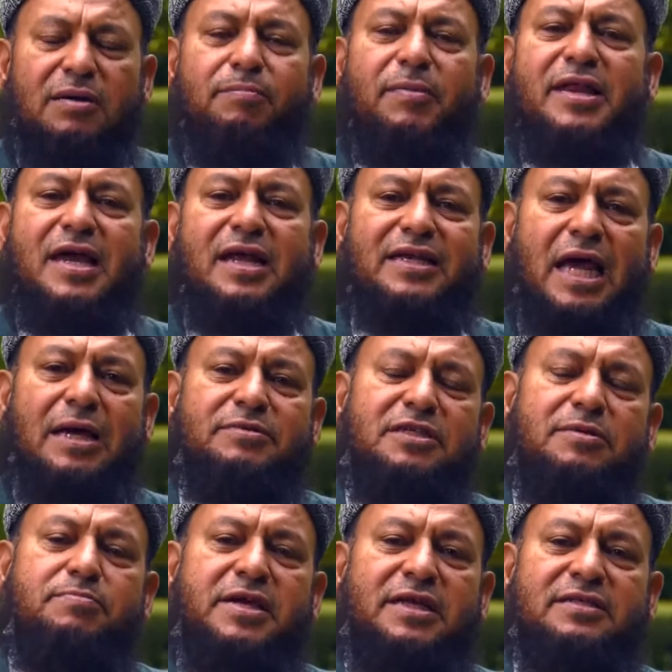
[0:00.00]
Many a times
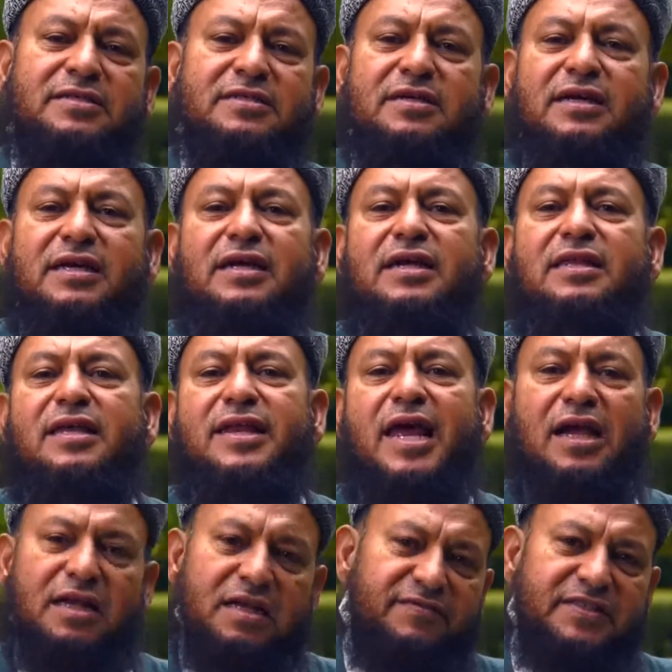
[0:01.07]
it means in the
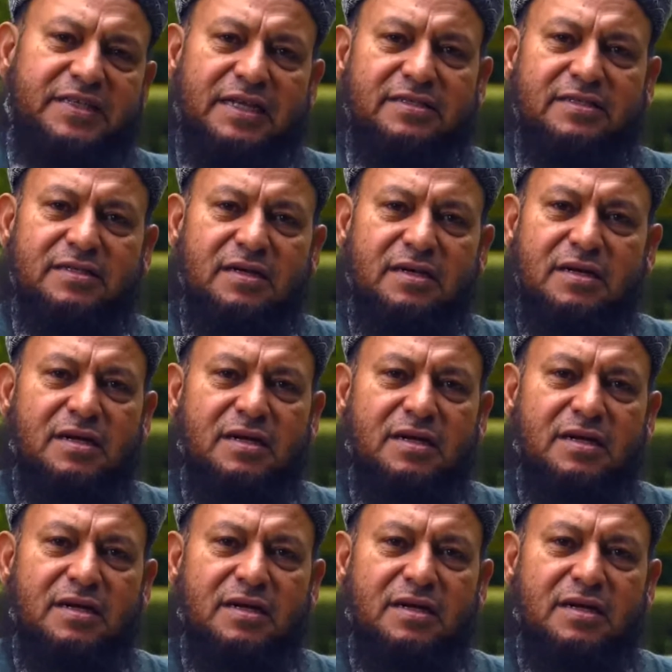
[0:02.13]
negative sense.